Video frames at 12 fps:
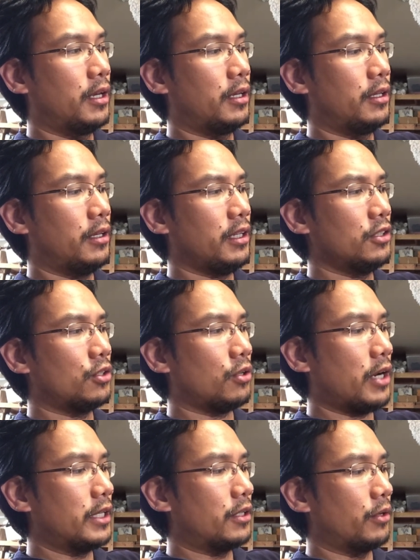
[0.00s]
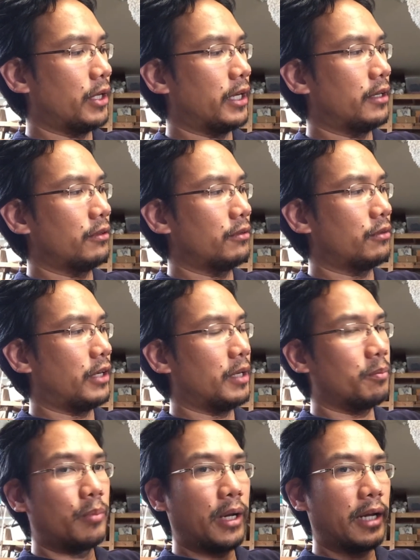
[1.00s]
you can try doing it,
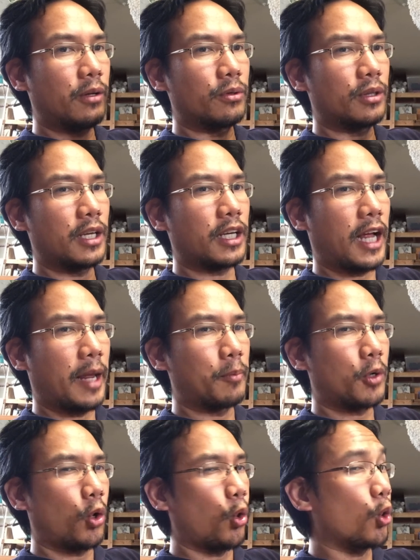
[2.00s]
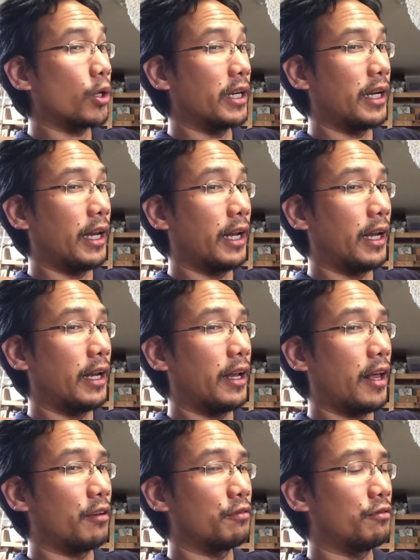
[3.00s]
right? But I don't think I'm coordinated
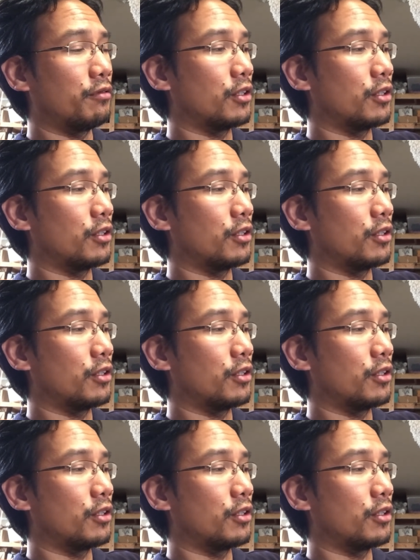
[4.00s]
enough